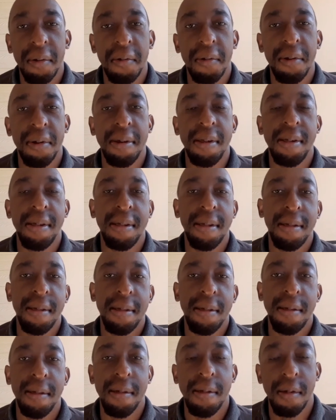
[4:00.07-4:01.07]
do
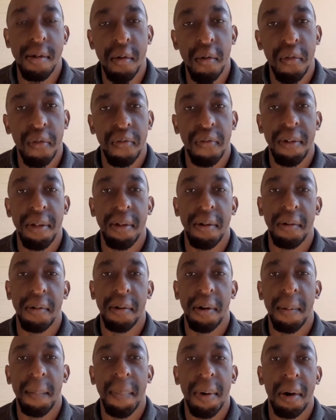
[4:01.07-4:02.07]
you
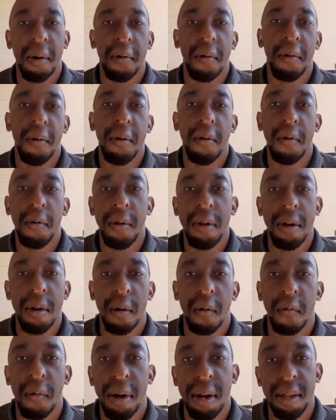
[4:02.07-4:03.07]
feel about,
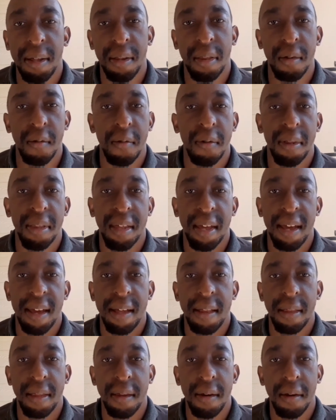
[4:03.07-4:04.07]
running
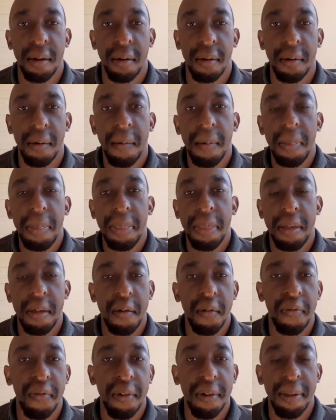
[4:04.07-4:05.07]
suicides?
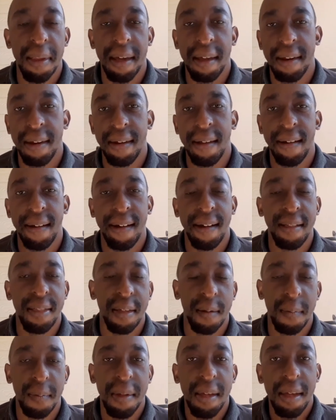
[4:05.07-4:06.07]
You feel like,
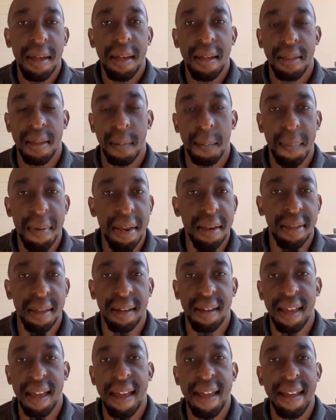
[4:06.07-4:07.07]
it's a piece
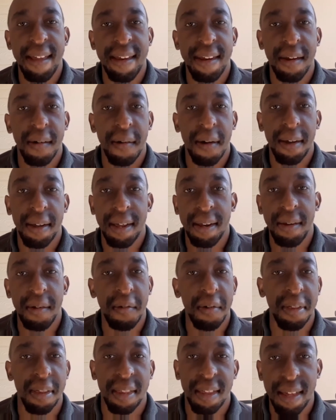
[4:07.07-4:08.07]
of cake, I can
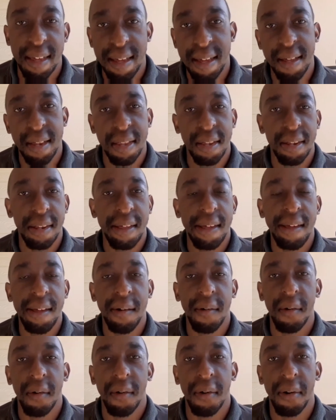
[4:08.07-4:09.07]
do this
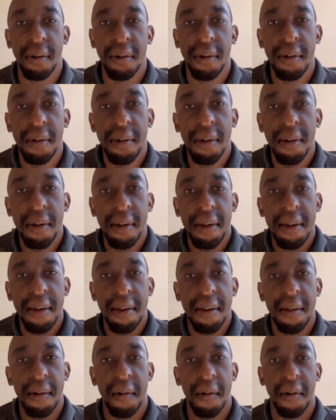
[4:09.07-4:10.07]
easily, or
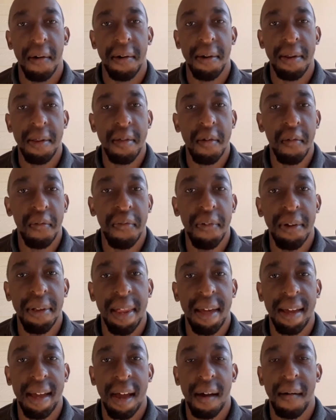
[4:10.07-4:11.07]
did you feel
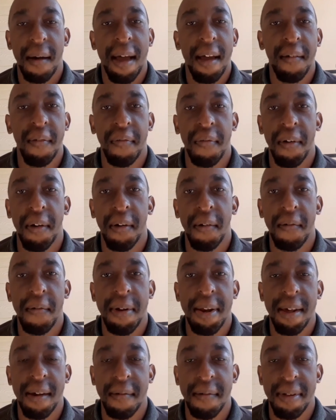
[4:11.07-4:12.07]
like how I felt
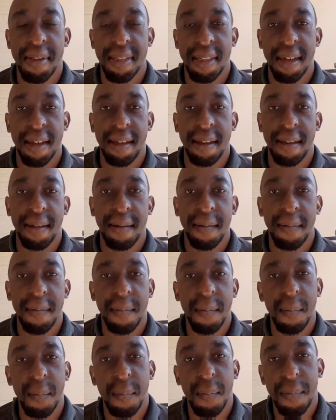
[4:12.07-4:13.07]
when I was like,
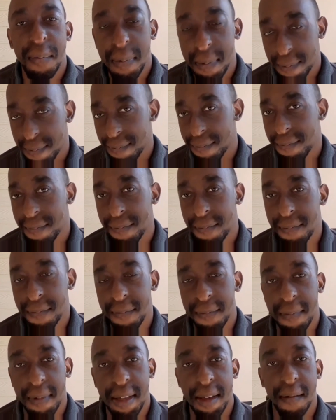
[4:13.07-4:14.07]

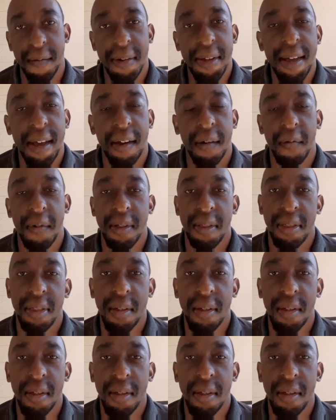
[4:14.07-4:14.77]
man, we gotta run